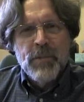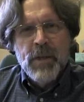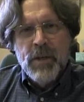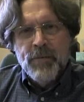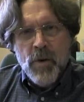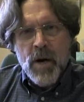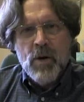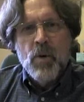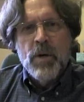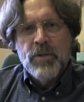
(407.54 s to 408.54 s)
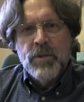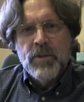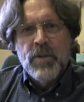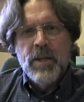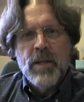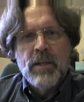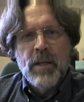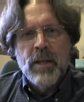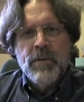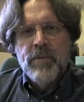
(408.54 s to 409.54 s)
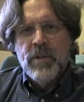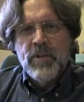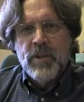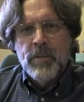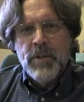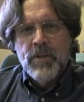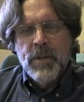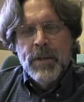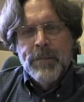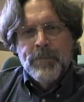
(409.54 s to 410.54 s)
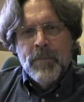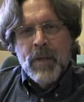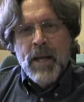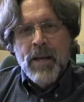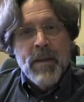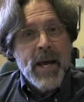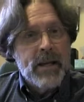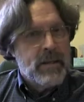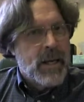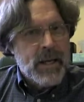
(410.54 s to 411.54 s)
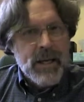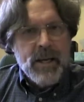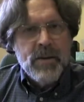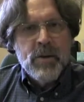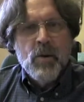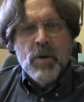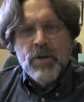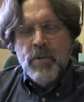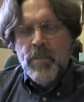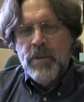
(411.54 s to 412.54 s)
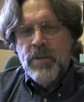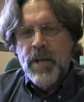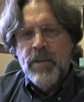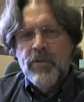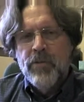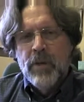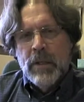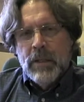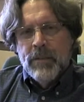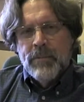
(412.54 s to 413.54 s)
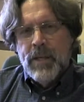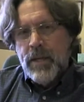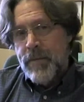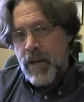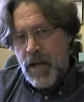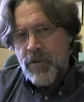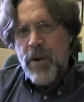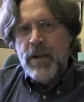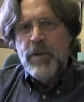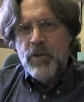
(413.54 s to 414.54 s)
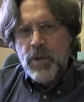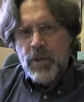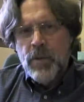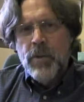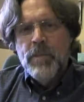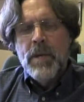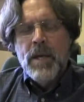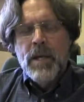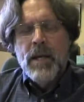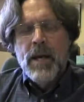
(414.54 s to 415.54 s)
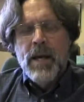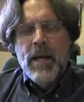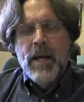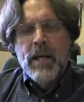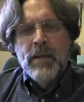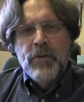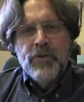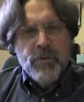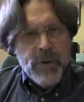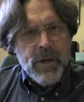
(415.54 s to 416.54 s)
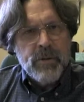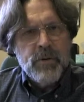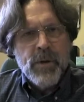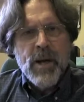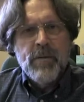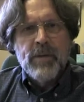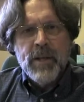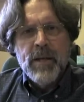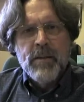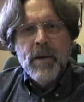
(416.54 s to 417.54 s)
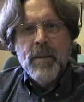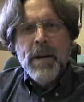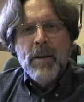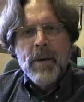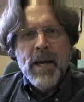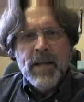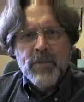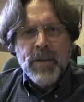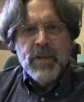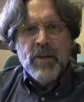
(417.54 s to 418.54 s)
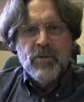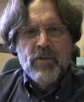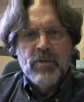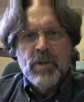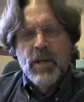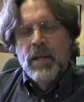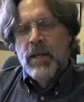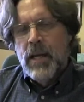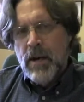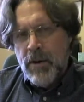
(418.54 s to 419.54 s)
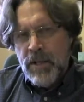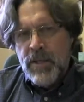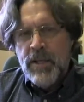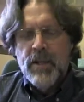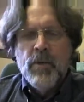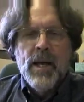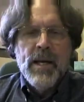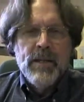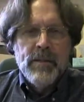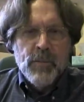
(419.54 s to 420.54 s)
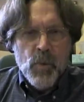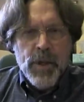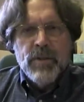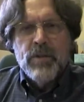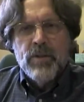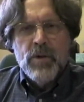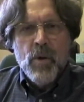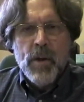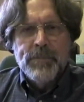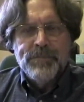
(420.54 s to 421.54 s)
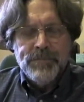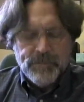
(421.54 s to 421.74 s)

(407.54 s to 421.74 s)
And for our course, you'll see a link for the syllabus. And that, like any other course, represents kind of a contract between you and me, and you should read it through carefully about my expectations, how I intend to grade, the points, and so on.